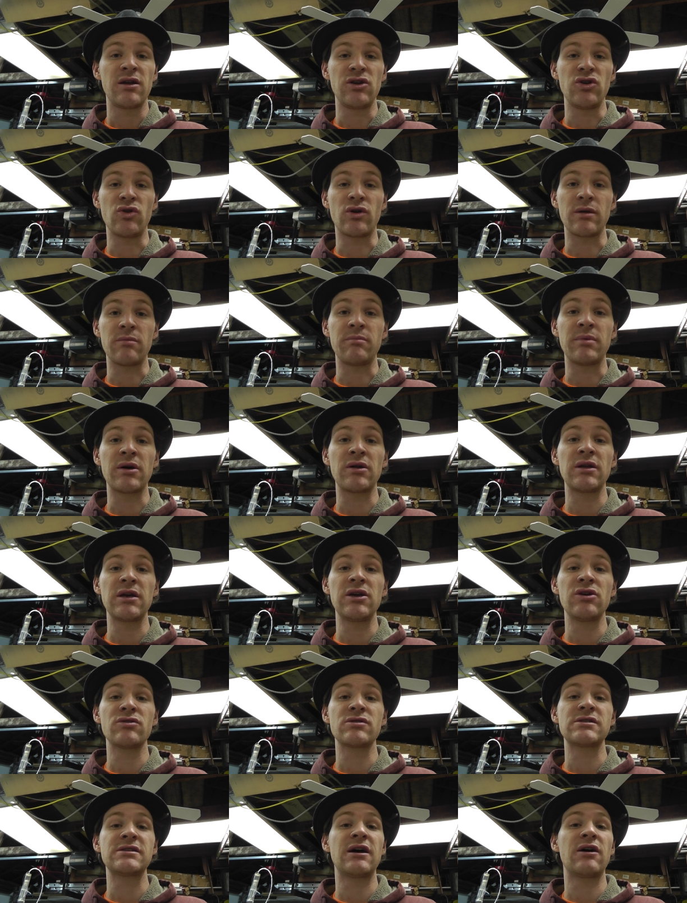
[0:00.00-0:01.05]
You can build it
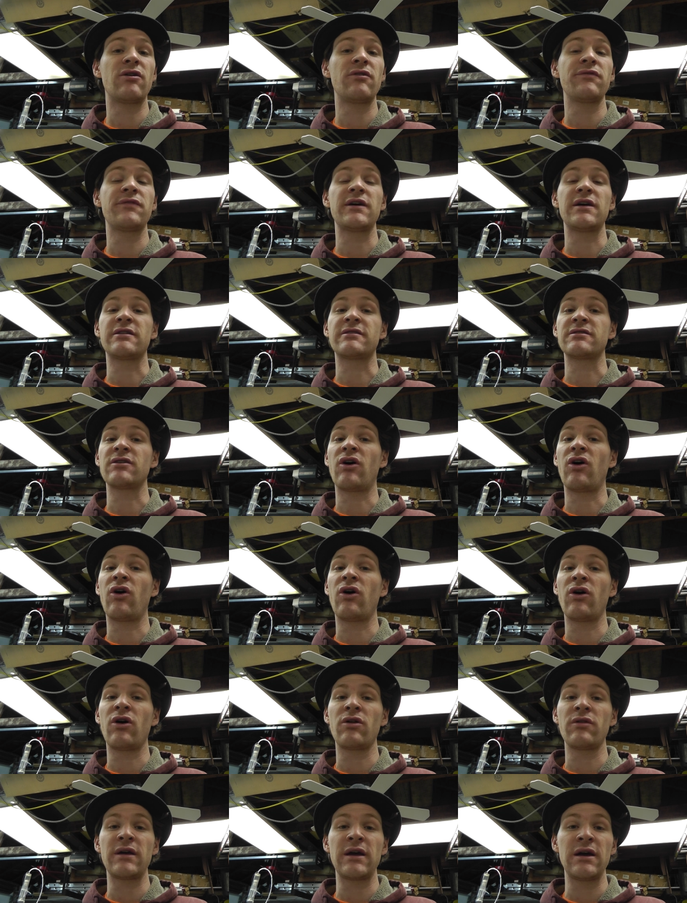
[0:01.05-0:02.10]
yourself. It's
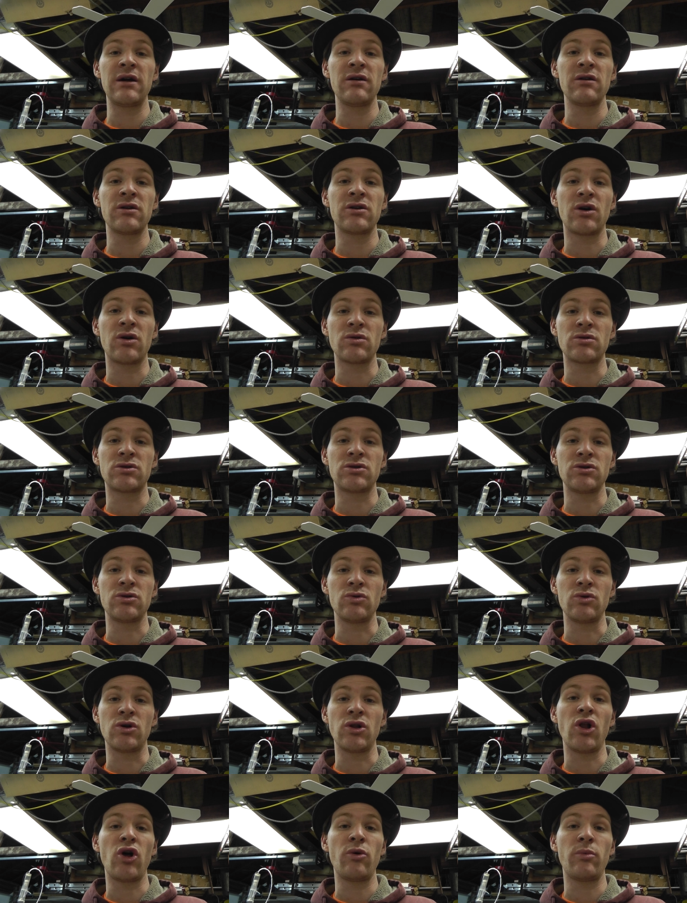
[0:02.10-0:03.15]
all there. Go
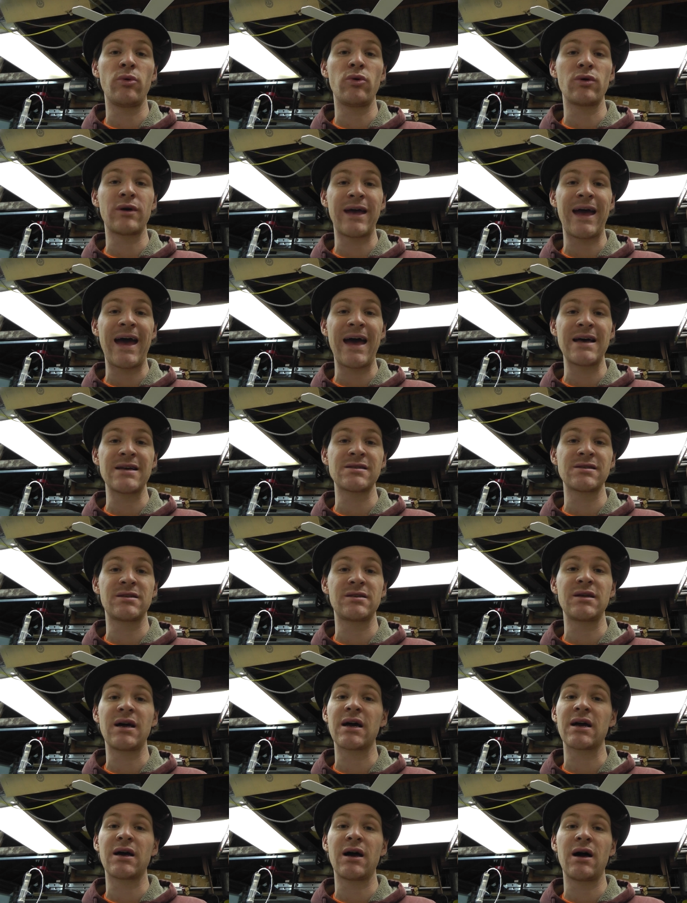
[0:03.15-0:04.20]
to
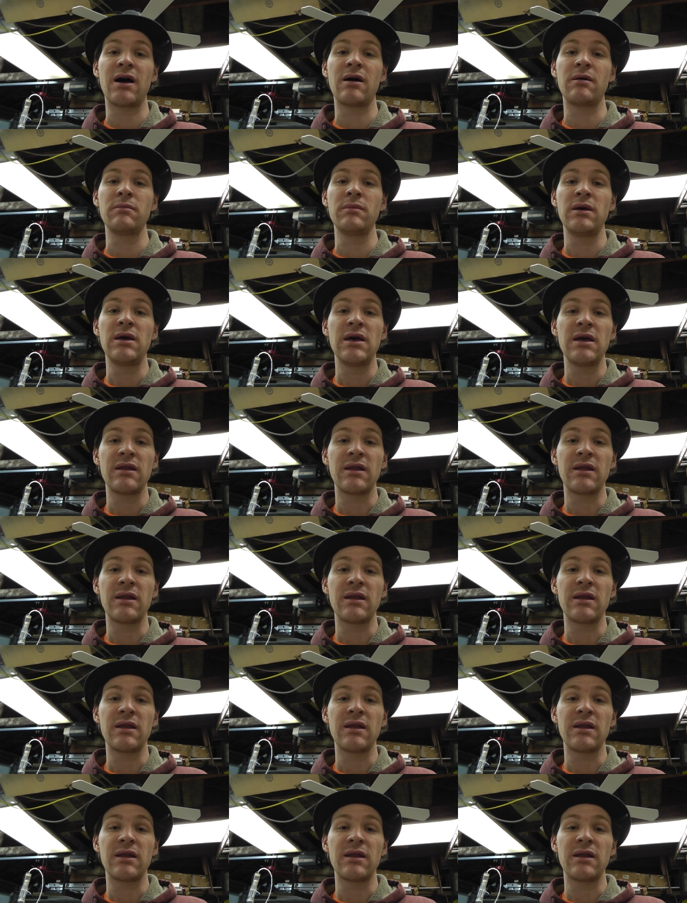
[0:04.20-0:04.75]
globalkast.com.